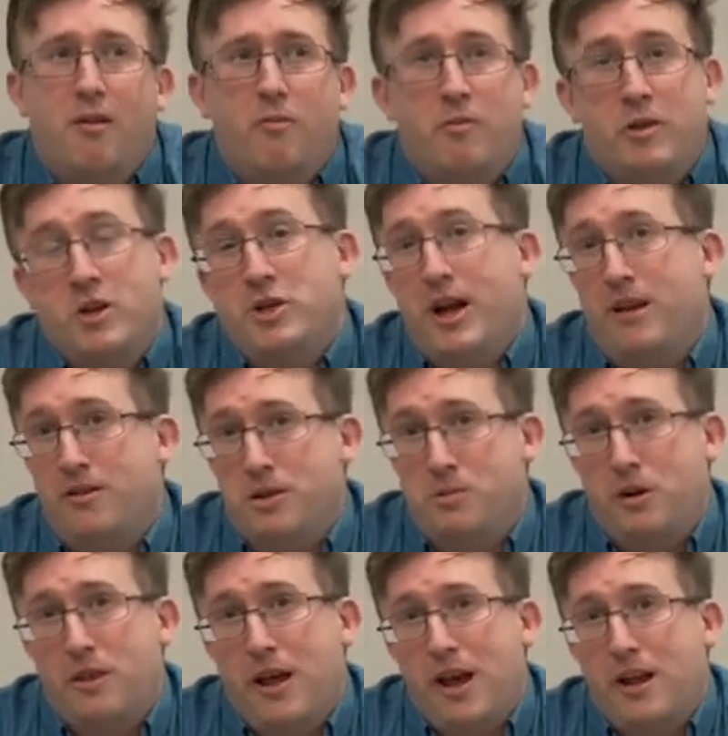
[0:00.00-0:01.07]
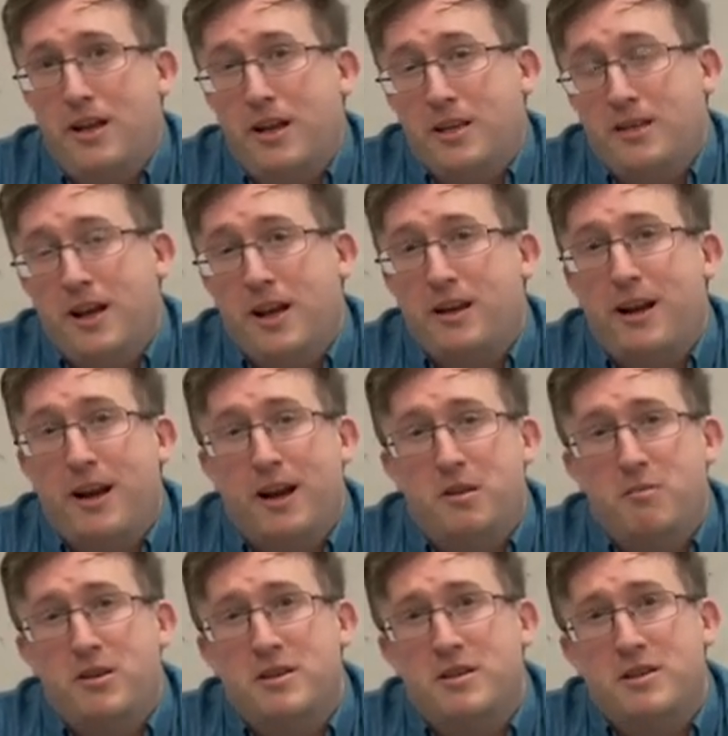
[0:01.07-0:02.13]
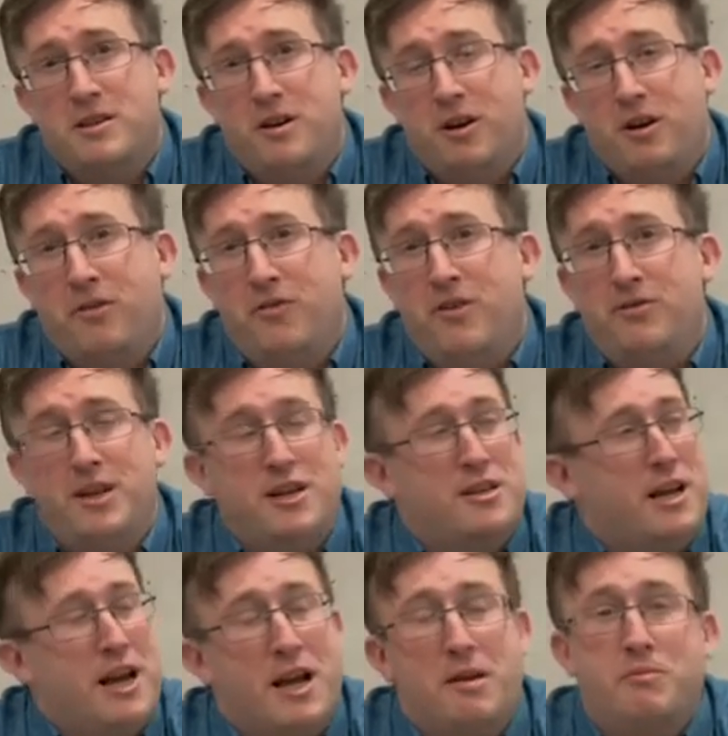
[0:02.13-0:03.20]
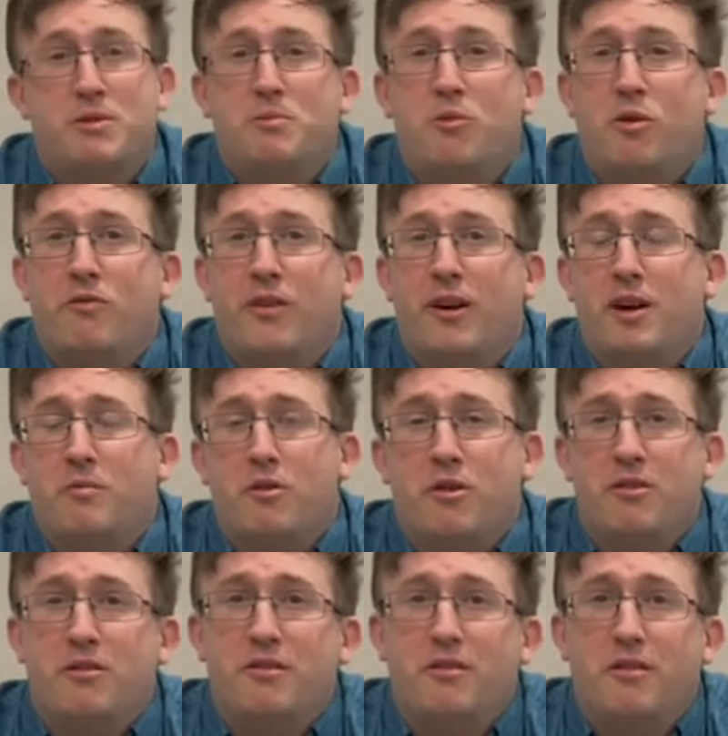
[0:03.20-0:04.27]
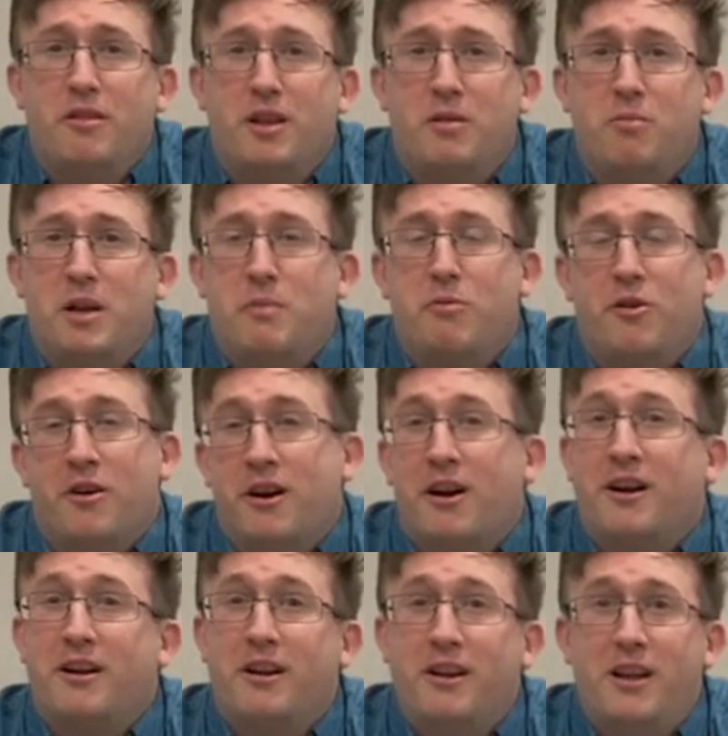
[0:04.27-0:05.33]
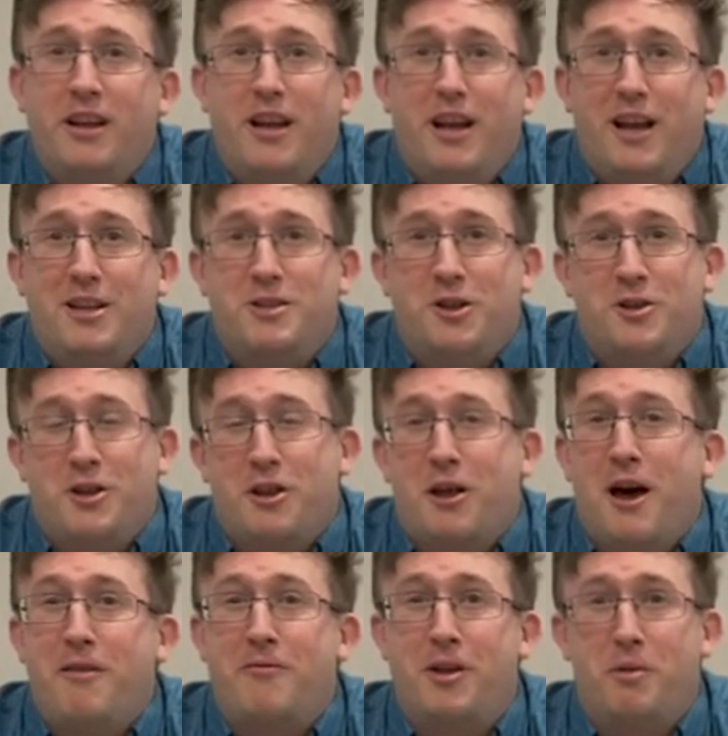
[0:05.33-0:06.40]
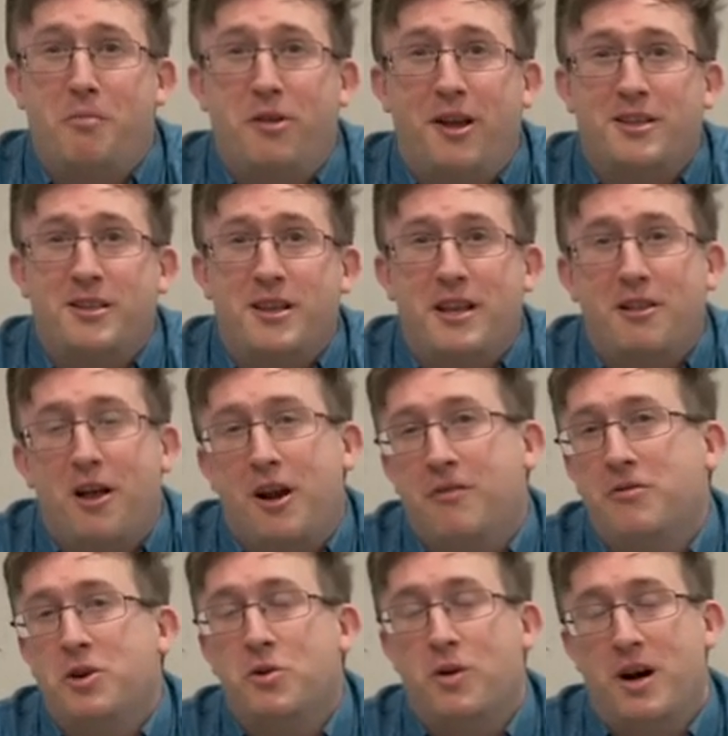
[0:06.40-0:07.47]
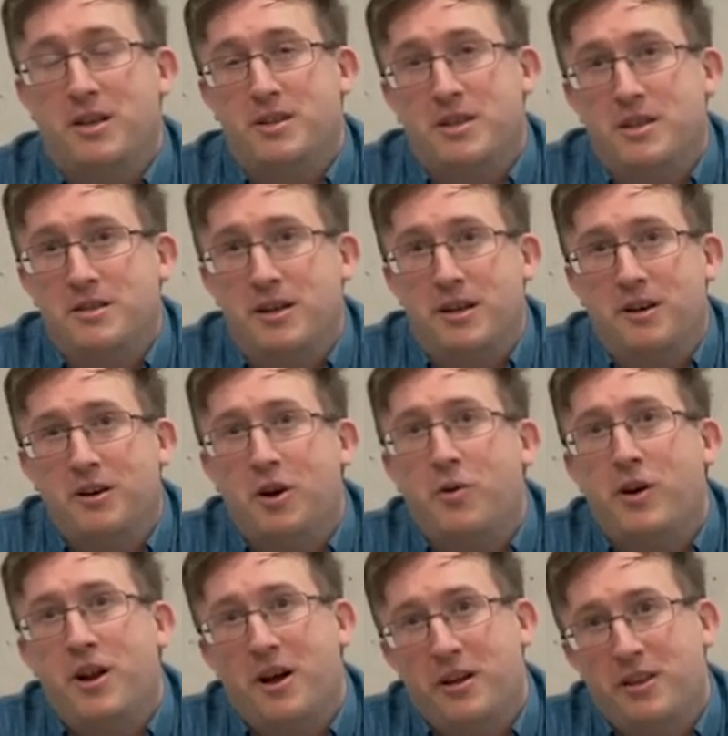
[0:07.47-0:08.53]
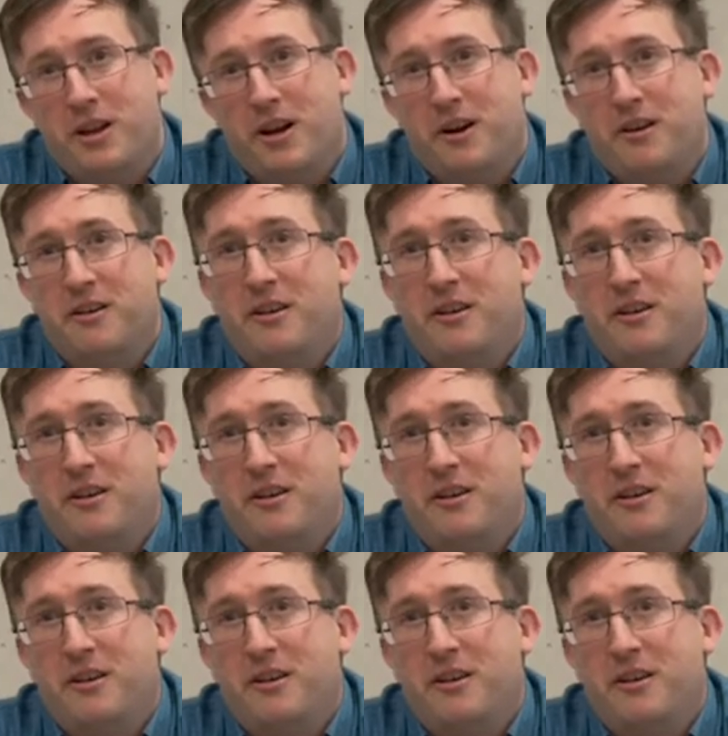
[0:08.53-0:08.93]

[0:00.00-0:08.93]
The challenge with that is that cannabis are 15 times more variable than people are. And so there's a lot of complexity, a lot of nuances that are going on there